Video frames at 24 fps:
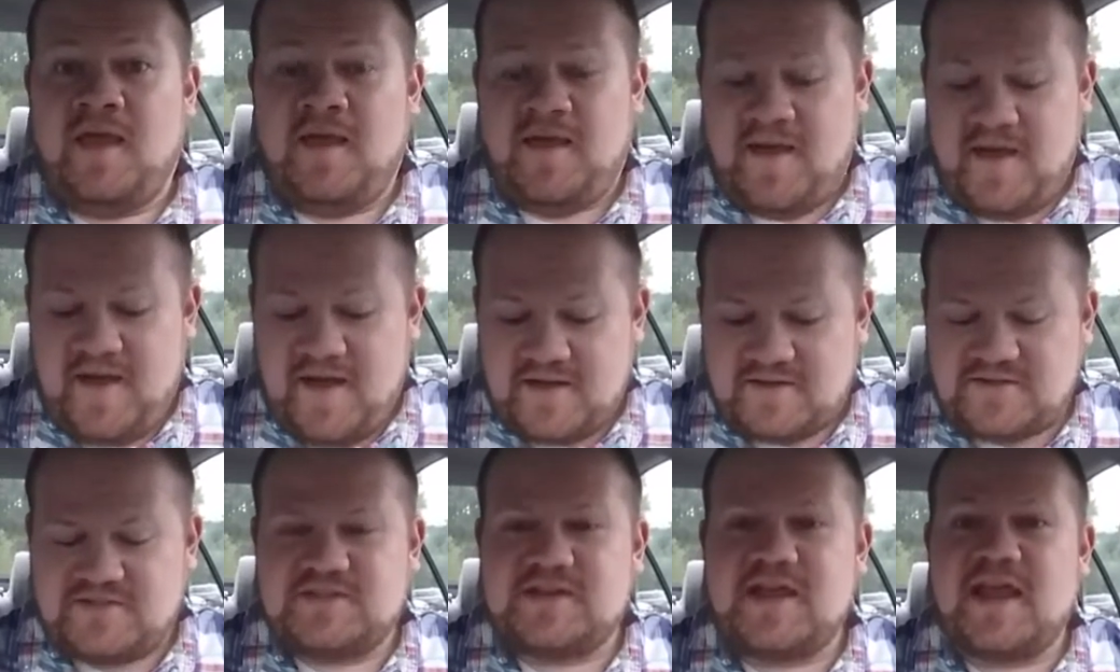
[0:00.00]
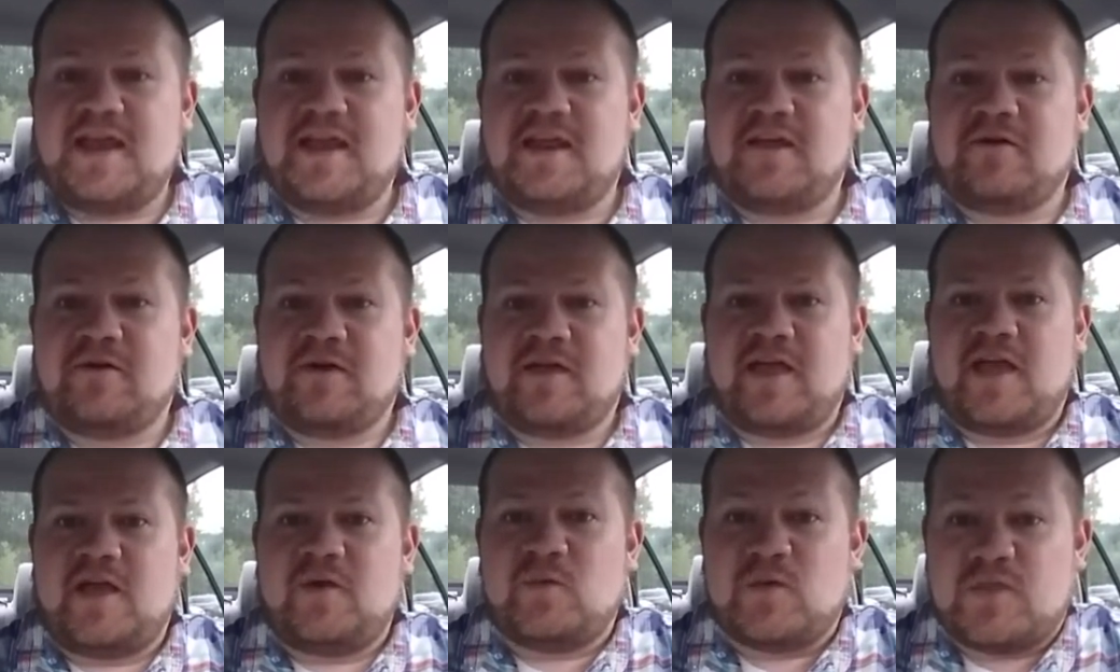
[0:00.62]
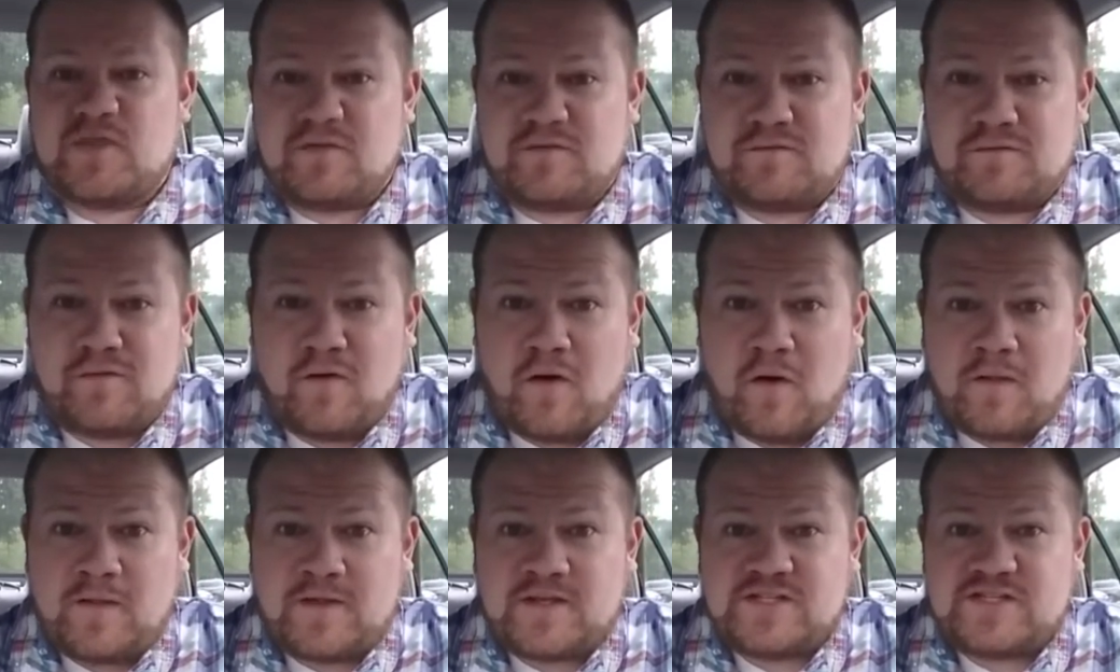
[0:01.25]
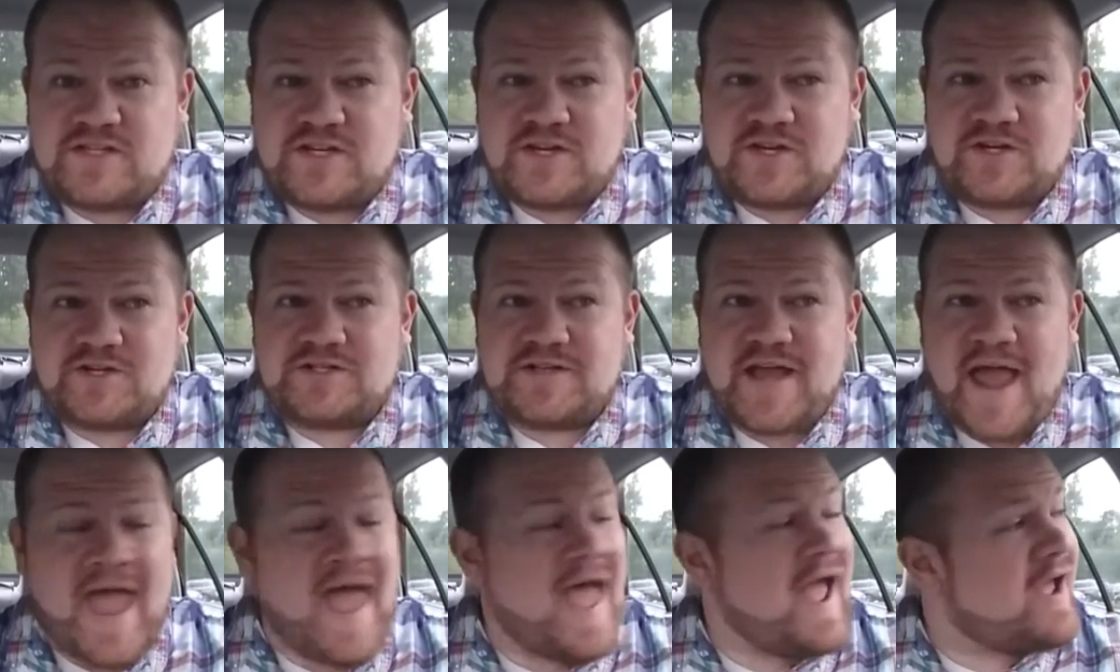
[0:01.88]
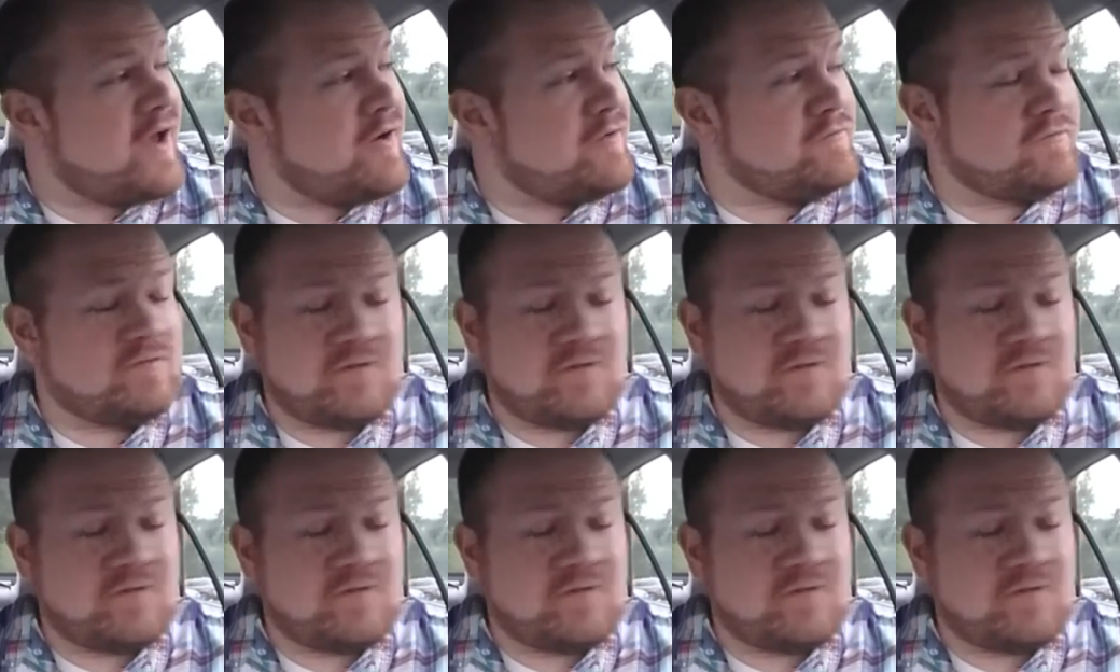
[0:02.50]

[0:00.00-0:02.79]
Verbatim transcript: Hey guys, Nate here again with the Volunteer Tech